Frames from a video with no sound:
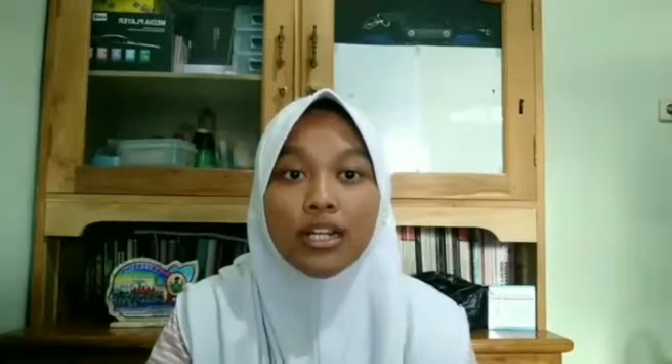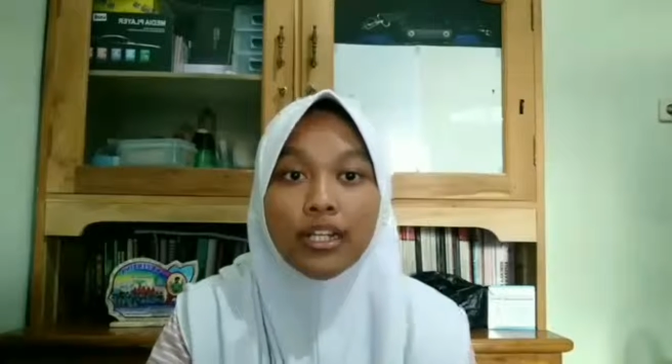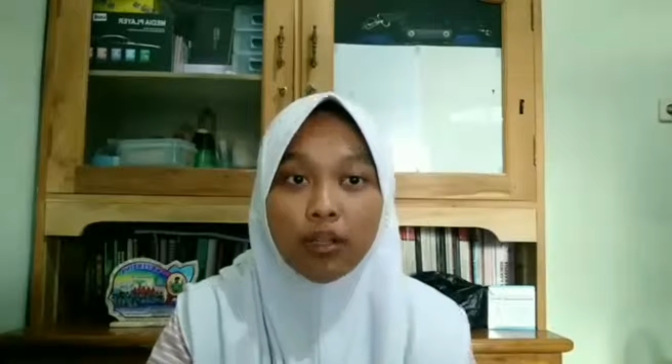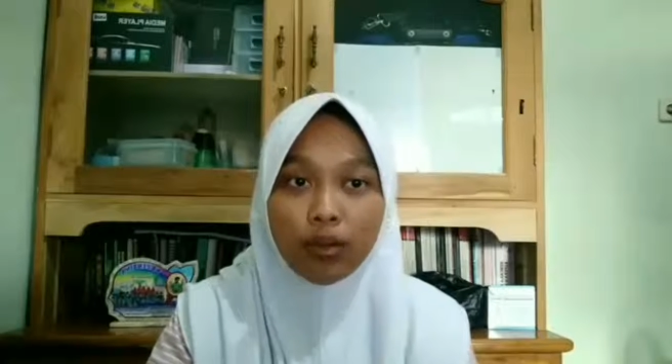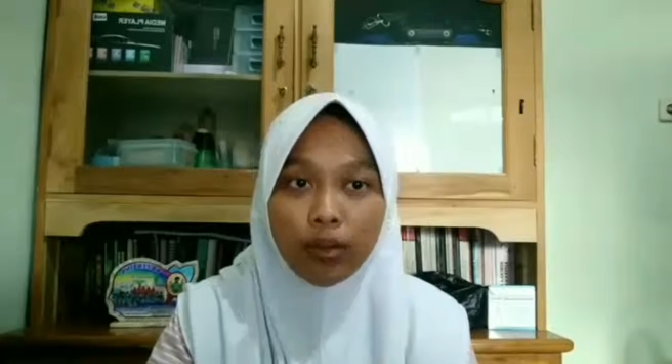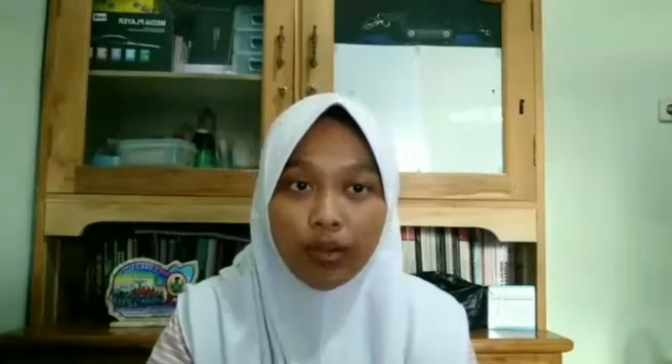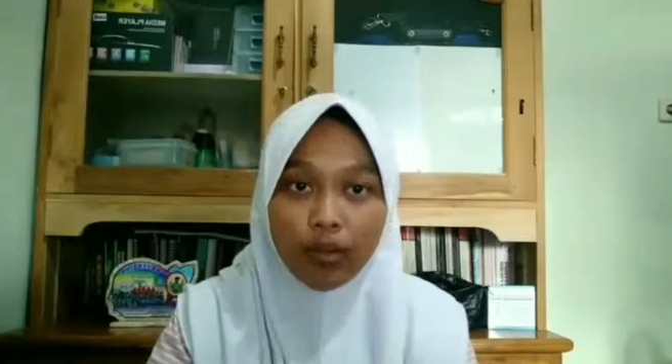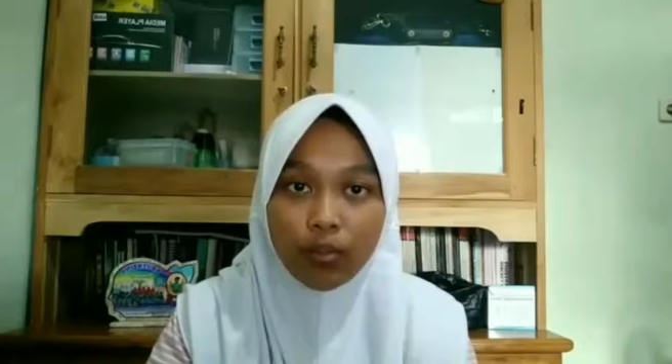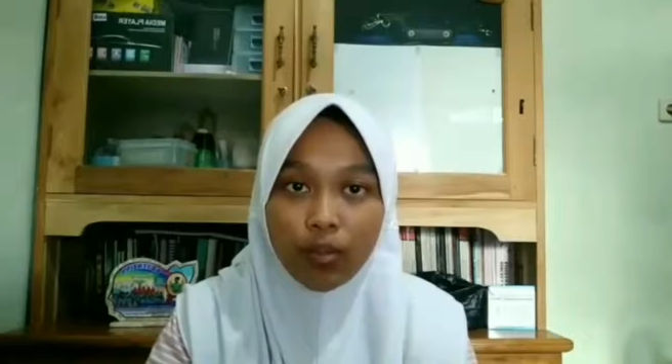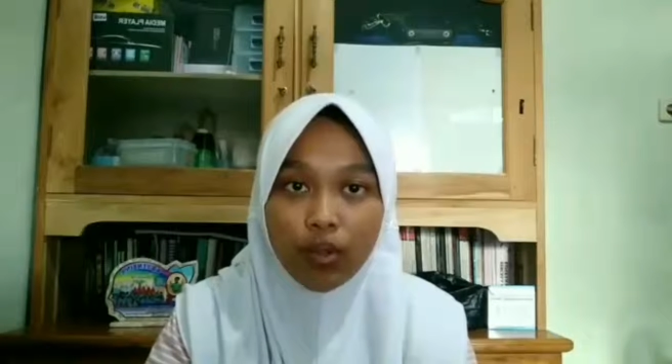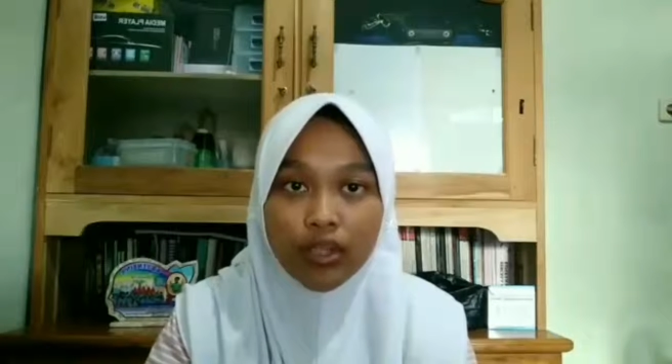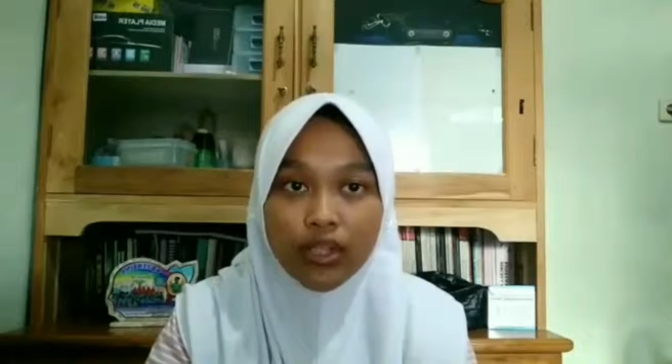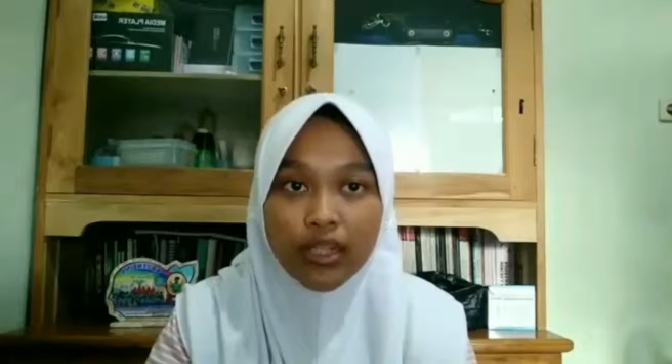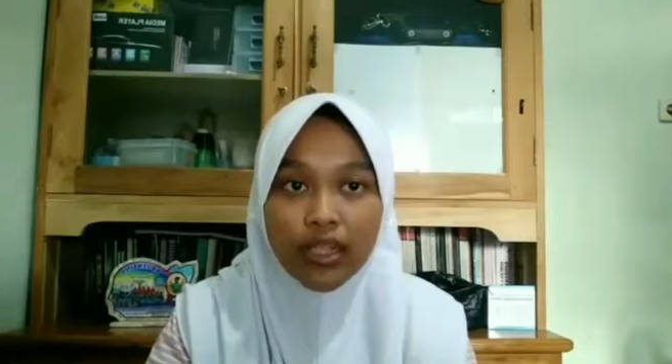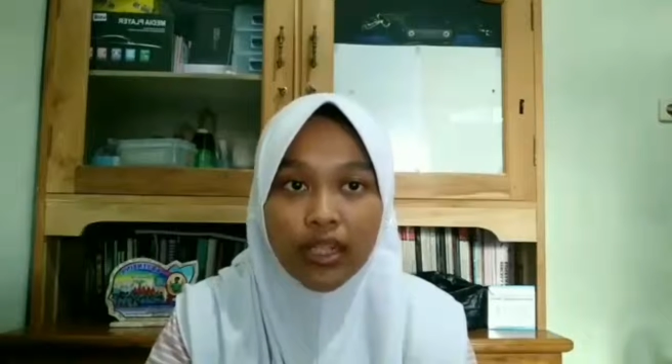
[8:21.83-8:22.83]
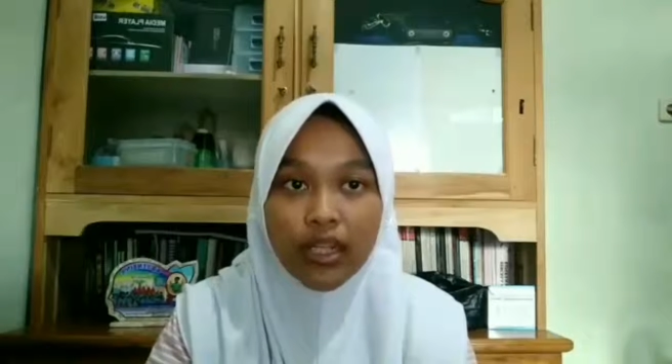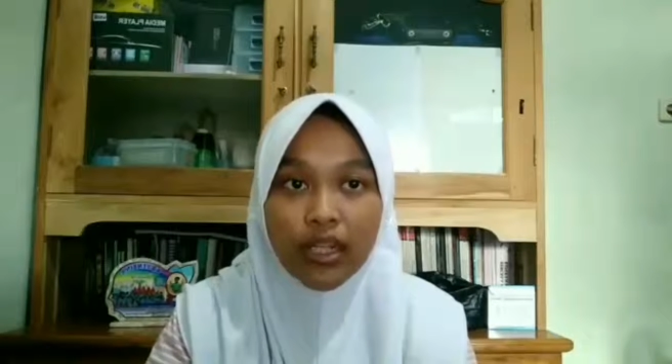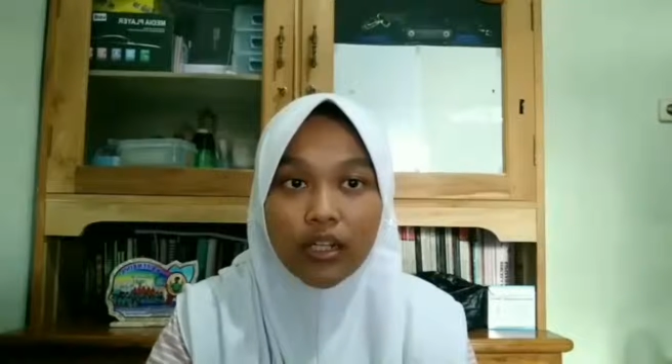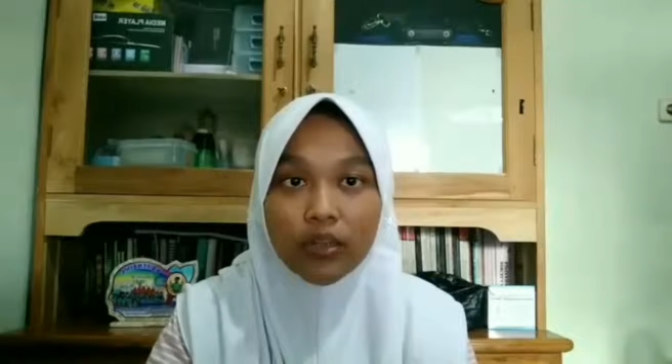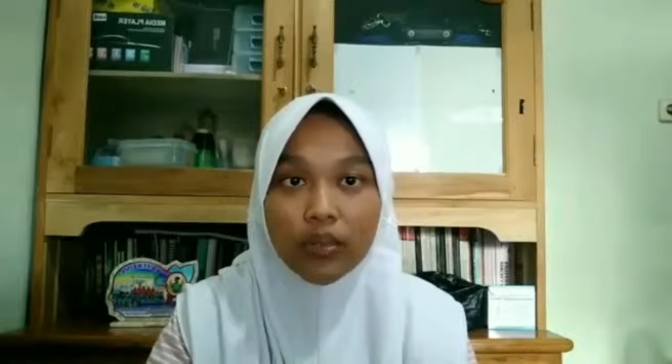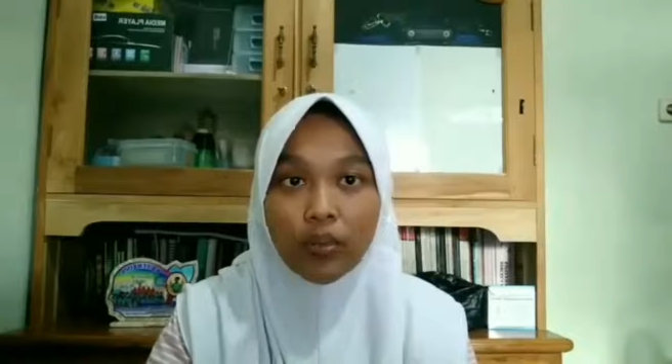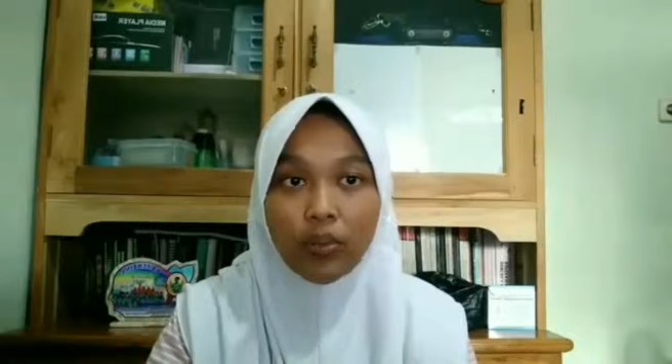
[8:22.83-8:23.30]
liquid
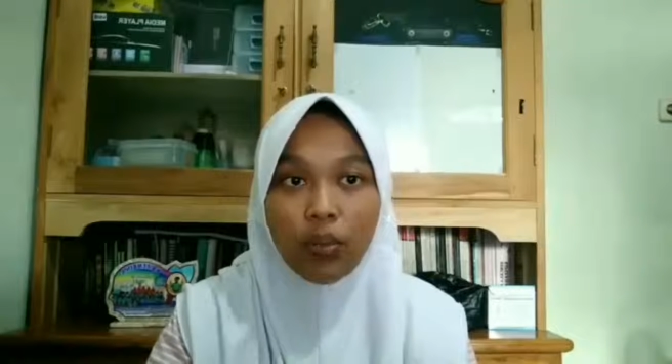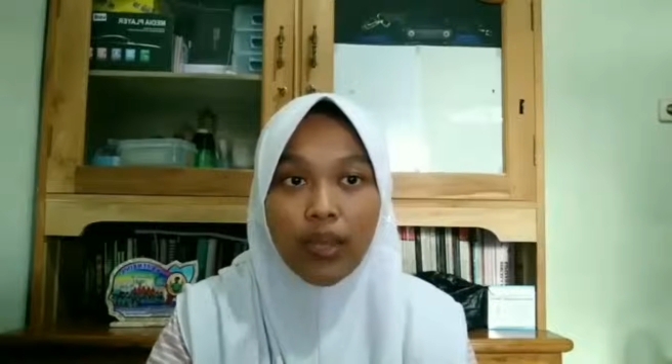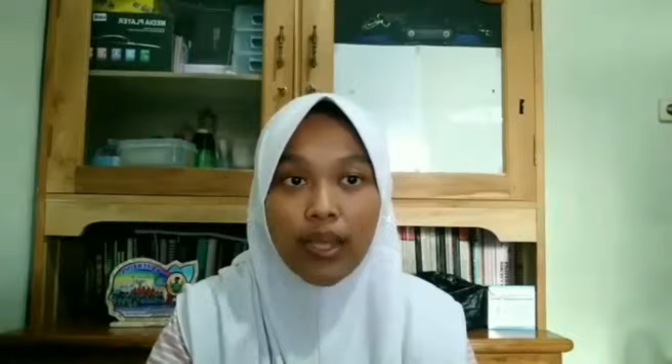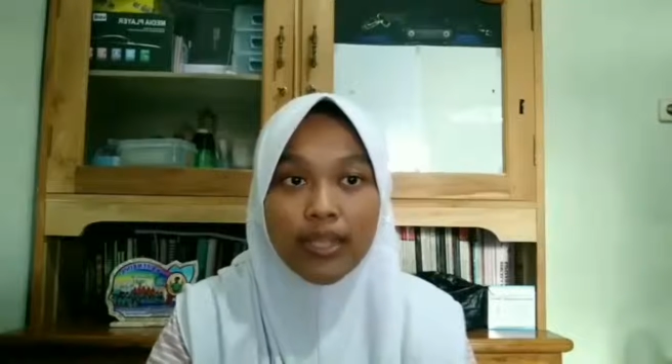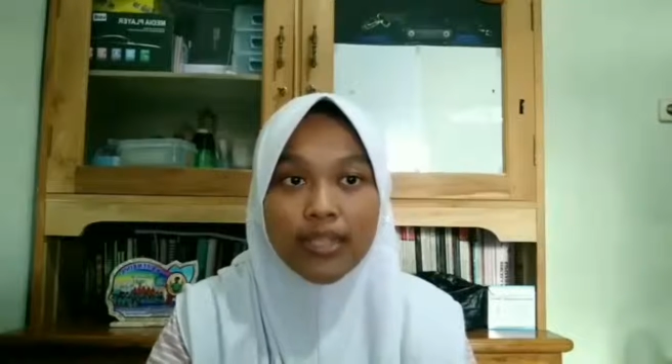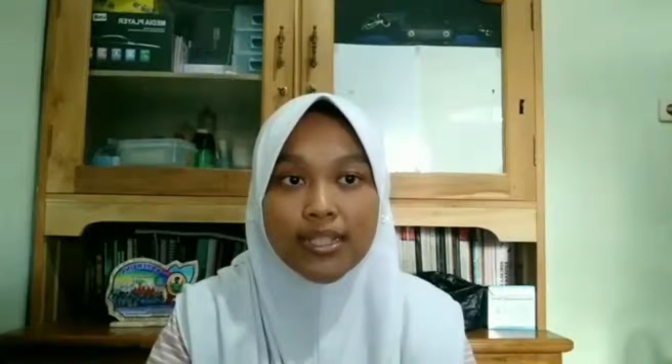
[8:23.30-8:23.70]
water to